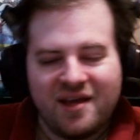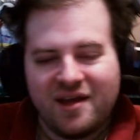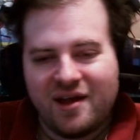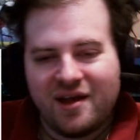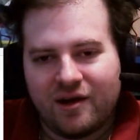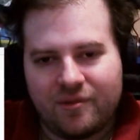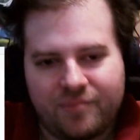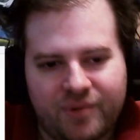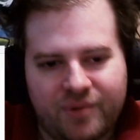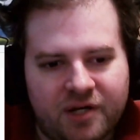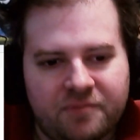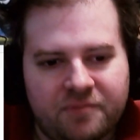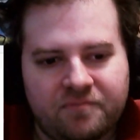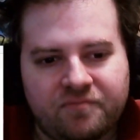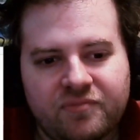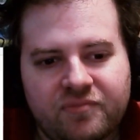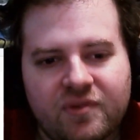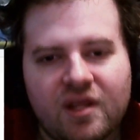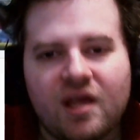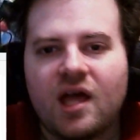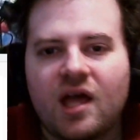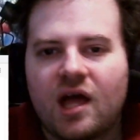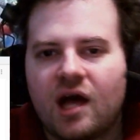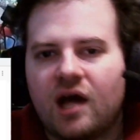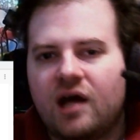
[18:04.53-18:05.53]
But
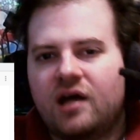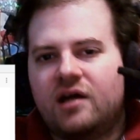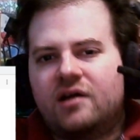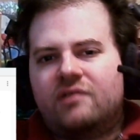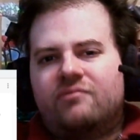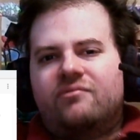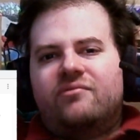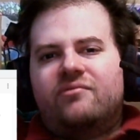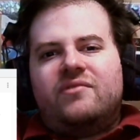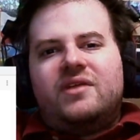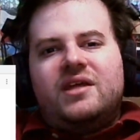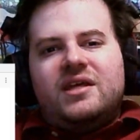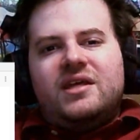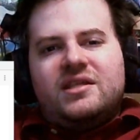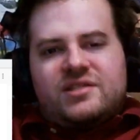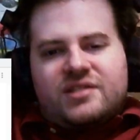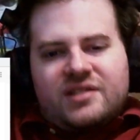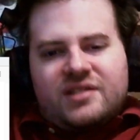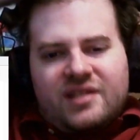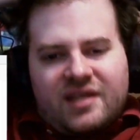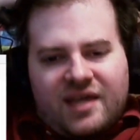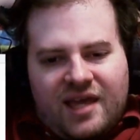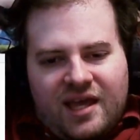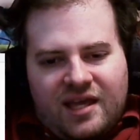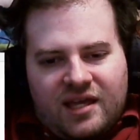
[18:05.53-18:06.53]
it's
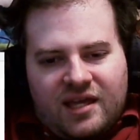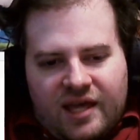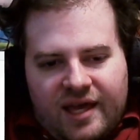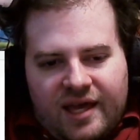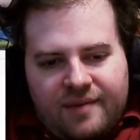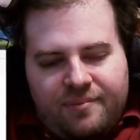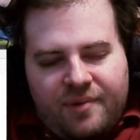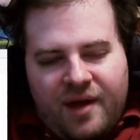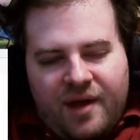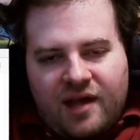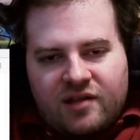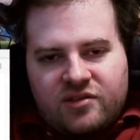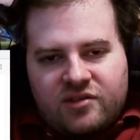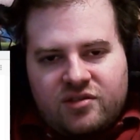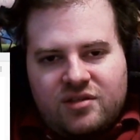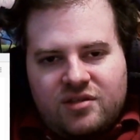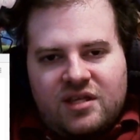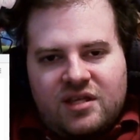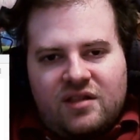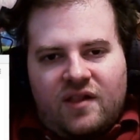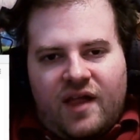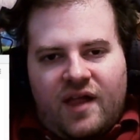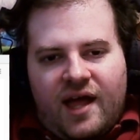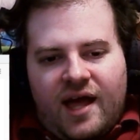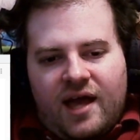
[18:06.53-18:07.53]
again getting back to the
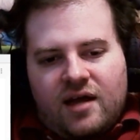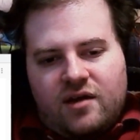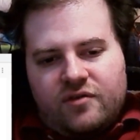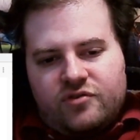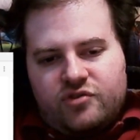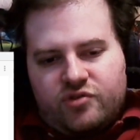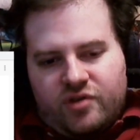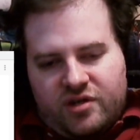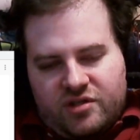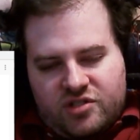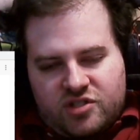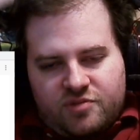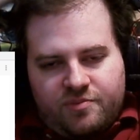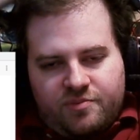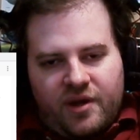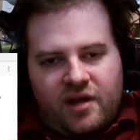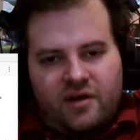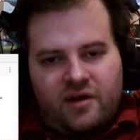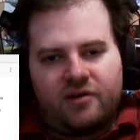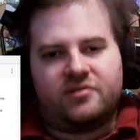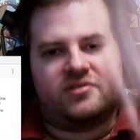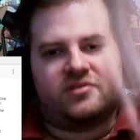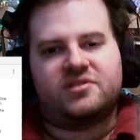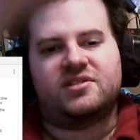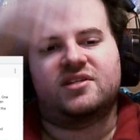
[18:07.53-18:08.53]
lack of
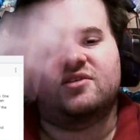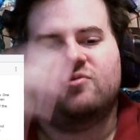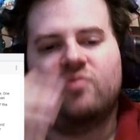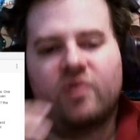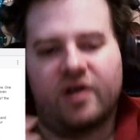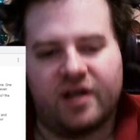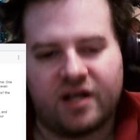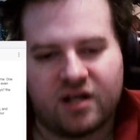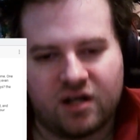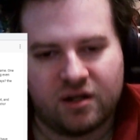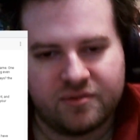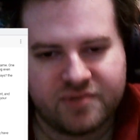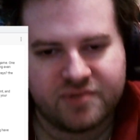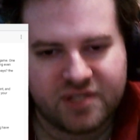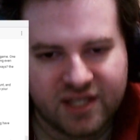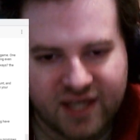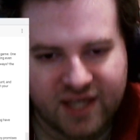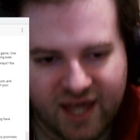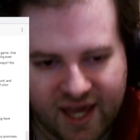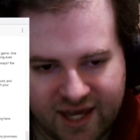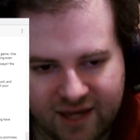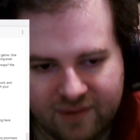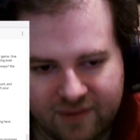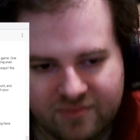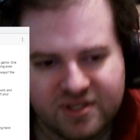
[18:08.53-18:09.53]
transparency when it comes to
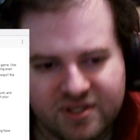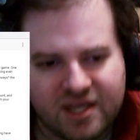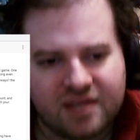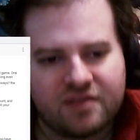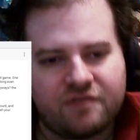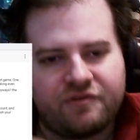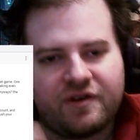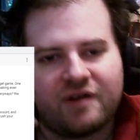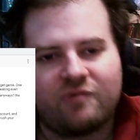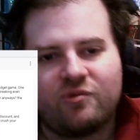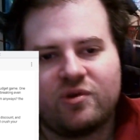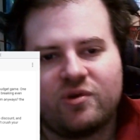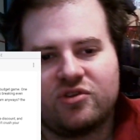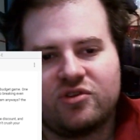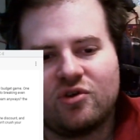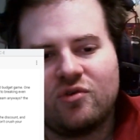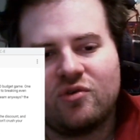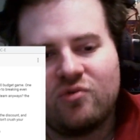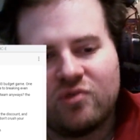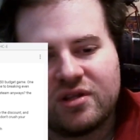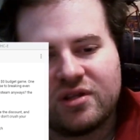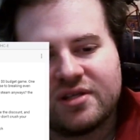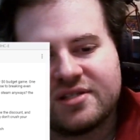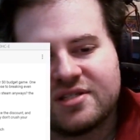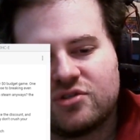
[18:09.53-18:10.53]
games, and the fact we don't
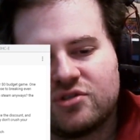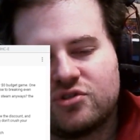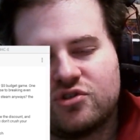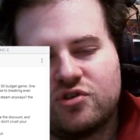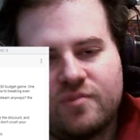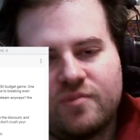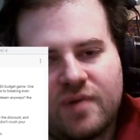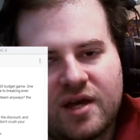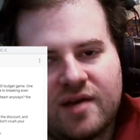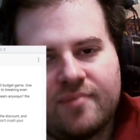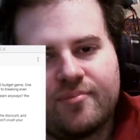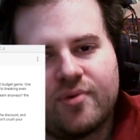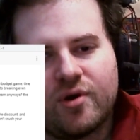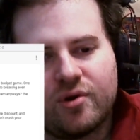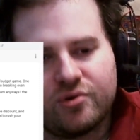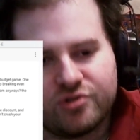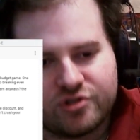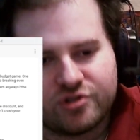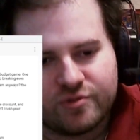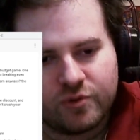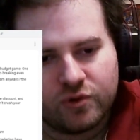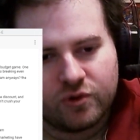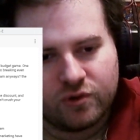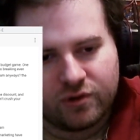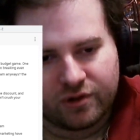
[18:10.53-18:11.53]
really see too many
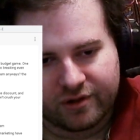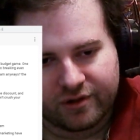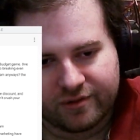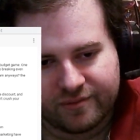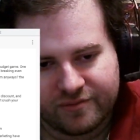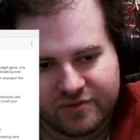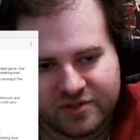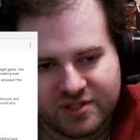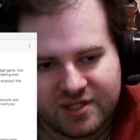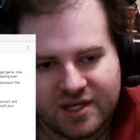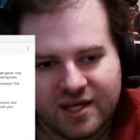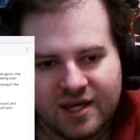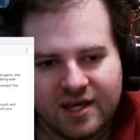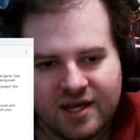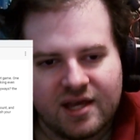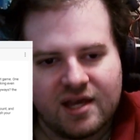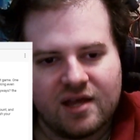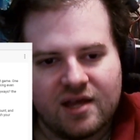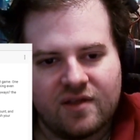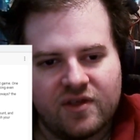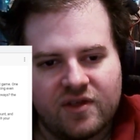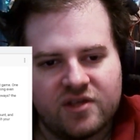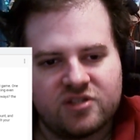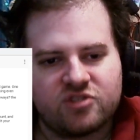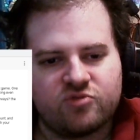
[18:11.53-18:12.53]
postmortems.
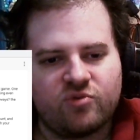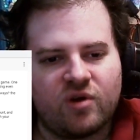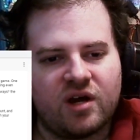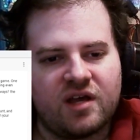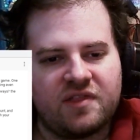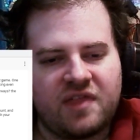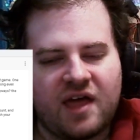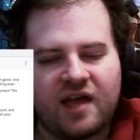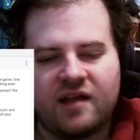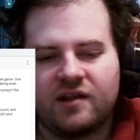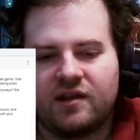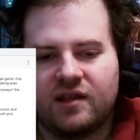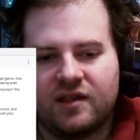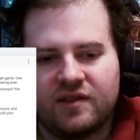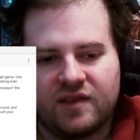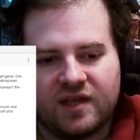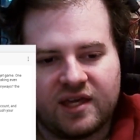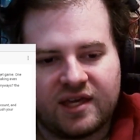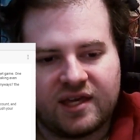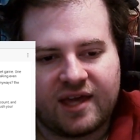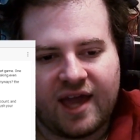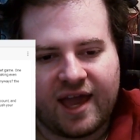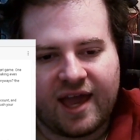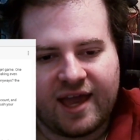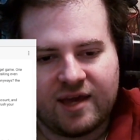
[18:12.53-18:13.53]
This is why that the
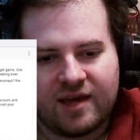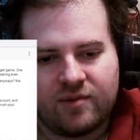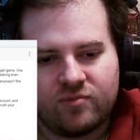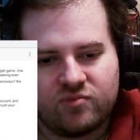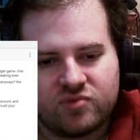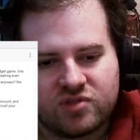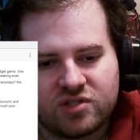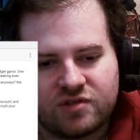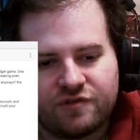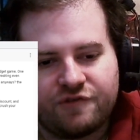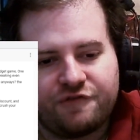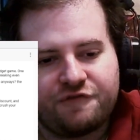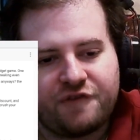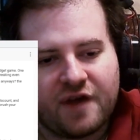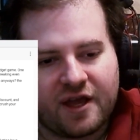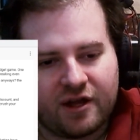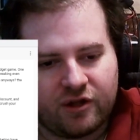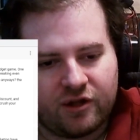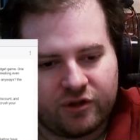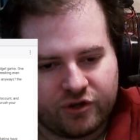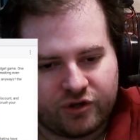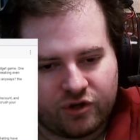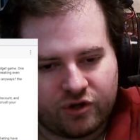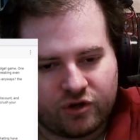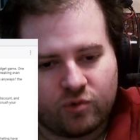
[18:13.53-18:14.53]
Games
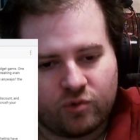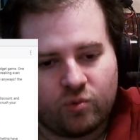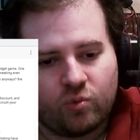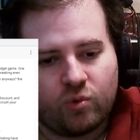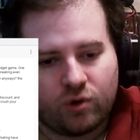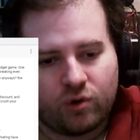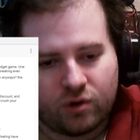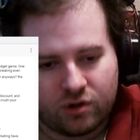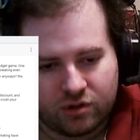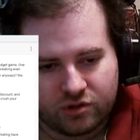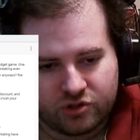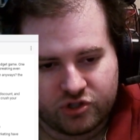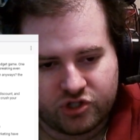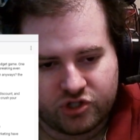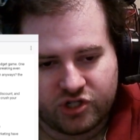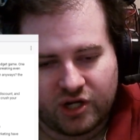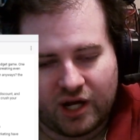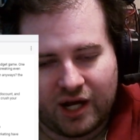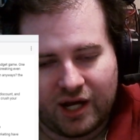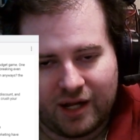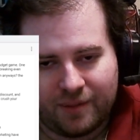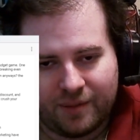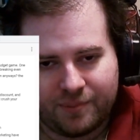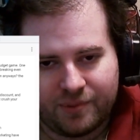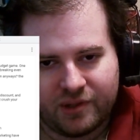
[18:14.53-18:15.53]
Failure
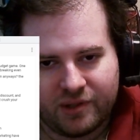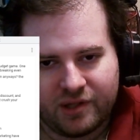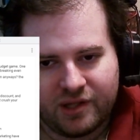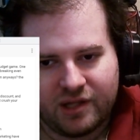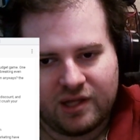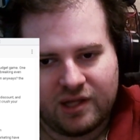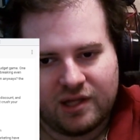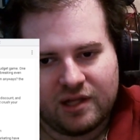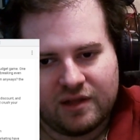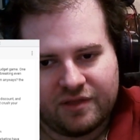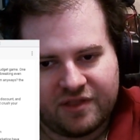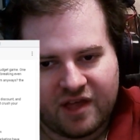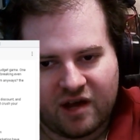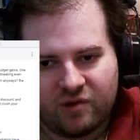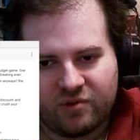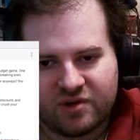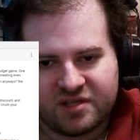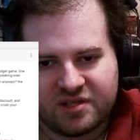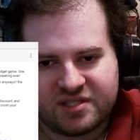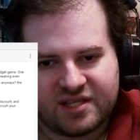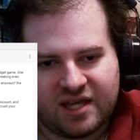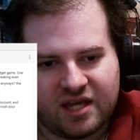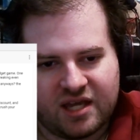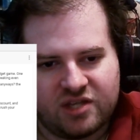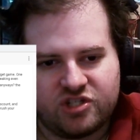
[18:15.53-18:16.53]
Workshop that we
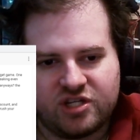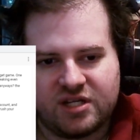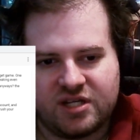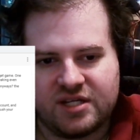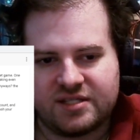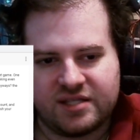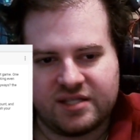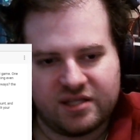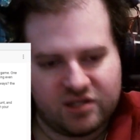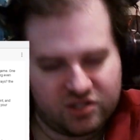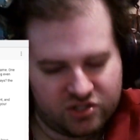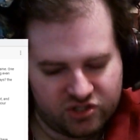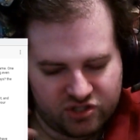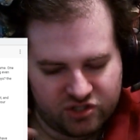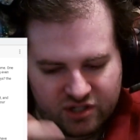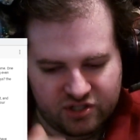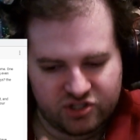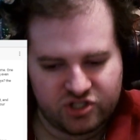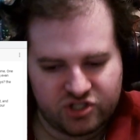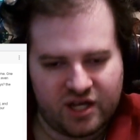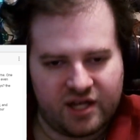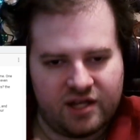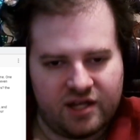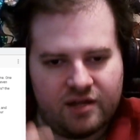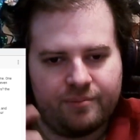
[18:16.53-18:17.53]
see at GDC is
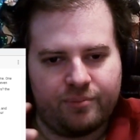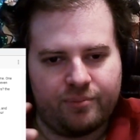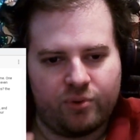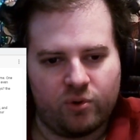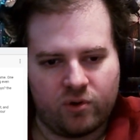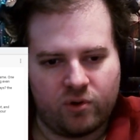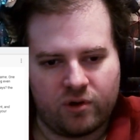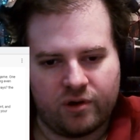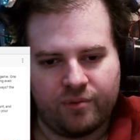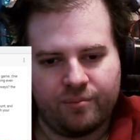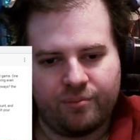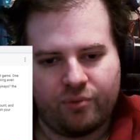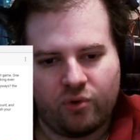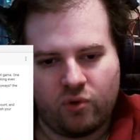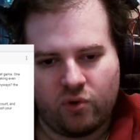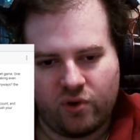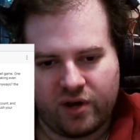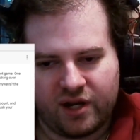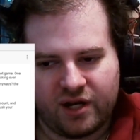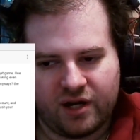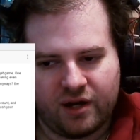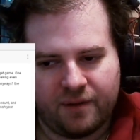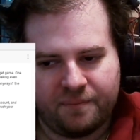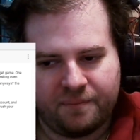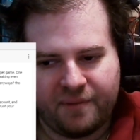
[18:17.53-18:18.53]
such an important
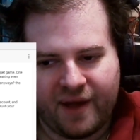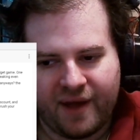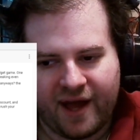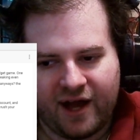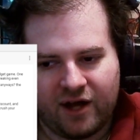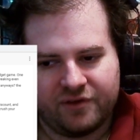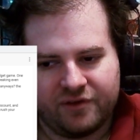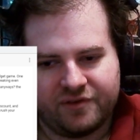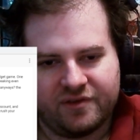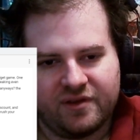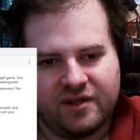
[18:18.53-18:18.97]
point about